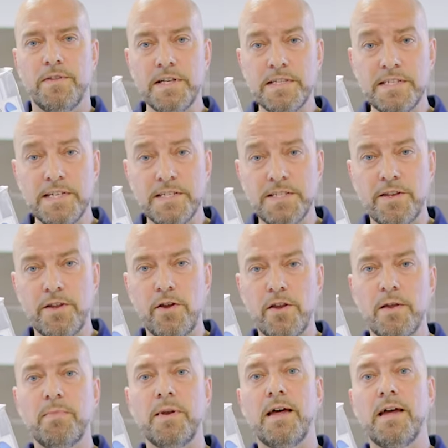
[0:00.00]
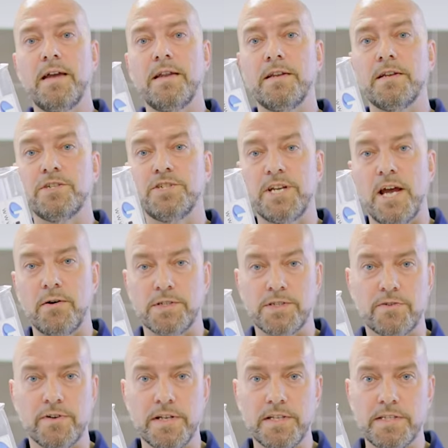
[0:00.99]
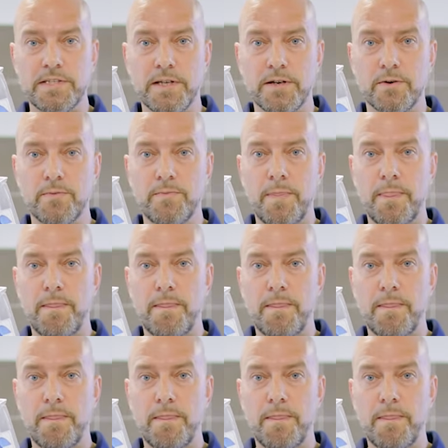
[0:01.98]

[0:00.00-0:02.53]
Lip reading: This is the Uniblade Shower Screen Seal,